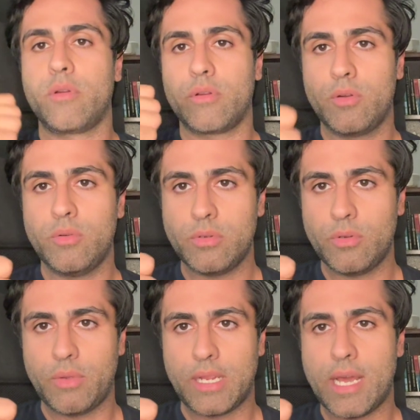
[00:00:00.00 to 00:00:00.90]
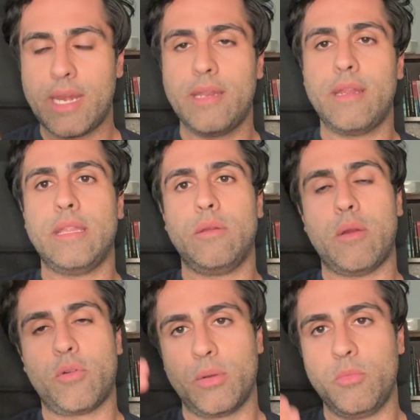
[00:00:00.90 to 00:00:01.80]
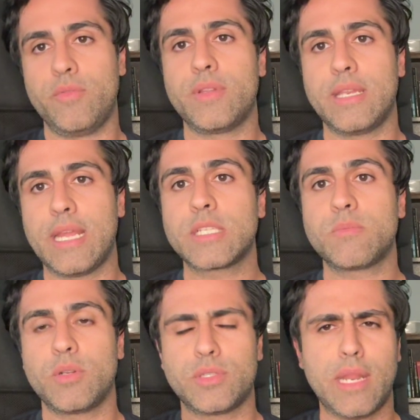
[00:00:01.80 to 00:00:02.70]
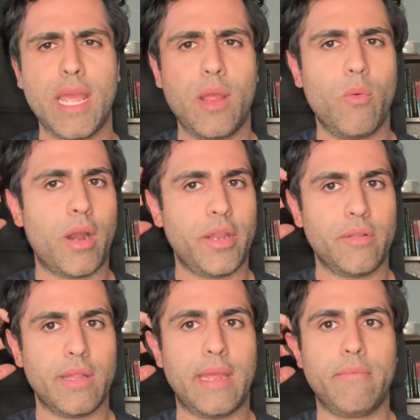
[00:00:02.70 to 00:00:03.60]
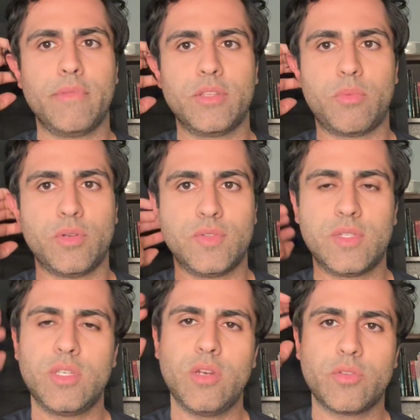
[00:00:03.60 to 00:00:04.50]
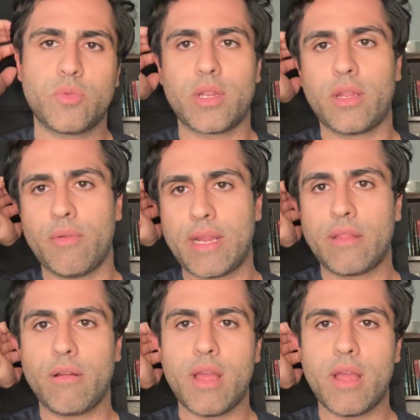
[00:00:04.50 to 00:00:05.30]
Cool, we got it. And then now we're going to move to the next person. Hey, why are you late? And this person says, I was working a regular